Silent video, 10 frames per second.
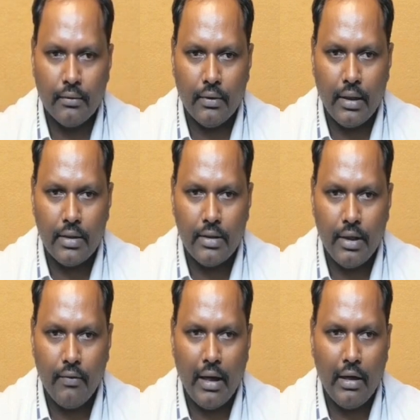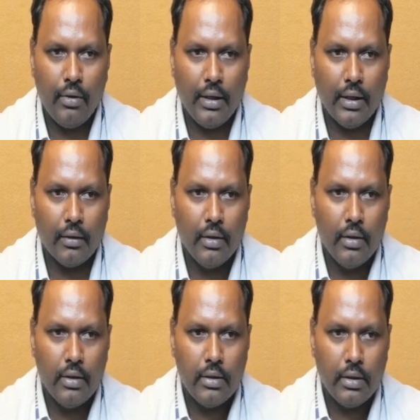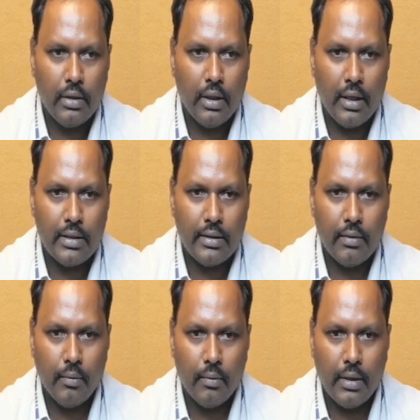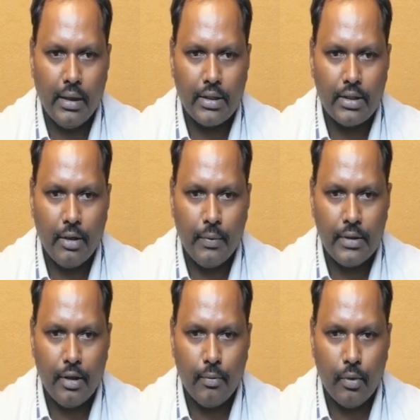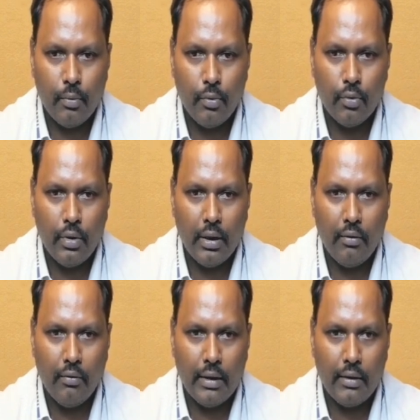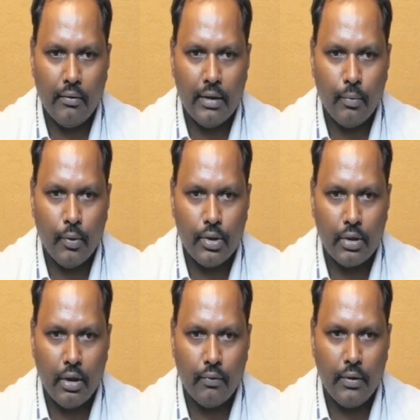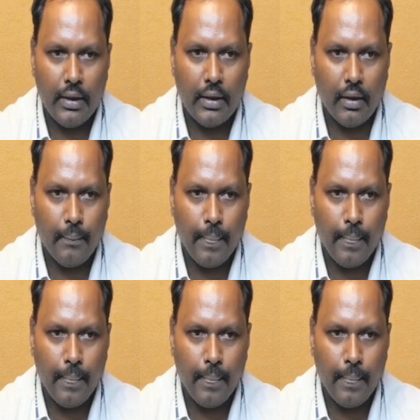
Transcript: That is J value here. See that as a the next step is able to move that where the position of data.